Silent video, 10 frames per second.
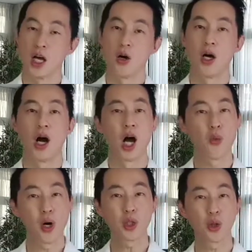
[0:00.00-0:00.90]
Now,
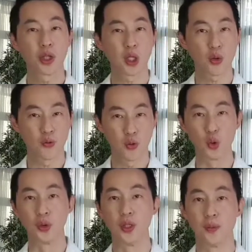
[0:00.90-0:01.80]
I want you to think of
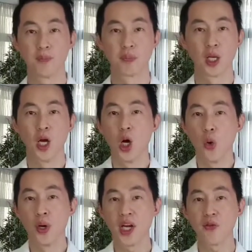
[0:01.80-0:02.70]
food.
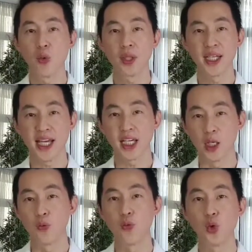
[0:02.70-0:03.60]
Whenever we take
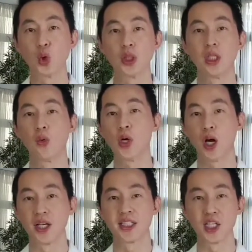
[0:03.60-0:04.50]
in food, we
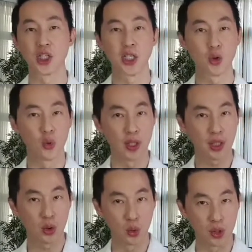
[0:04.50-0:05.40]
are essentially
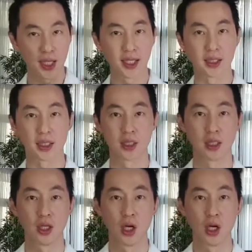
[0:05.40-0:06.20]
doing two things.